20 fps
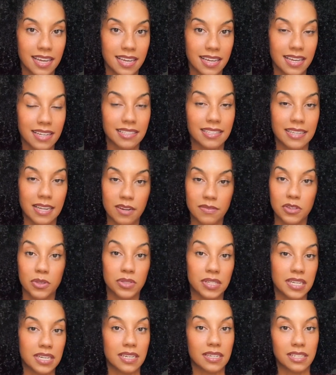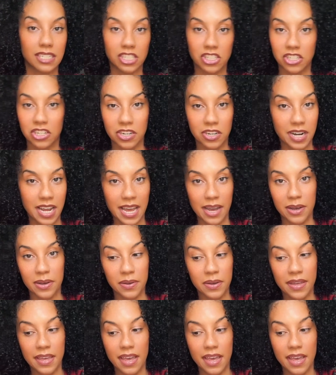instead of using conditioner now.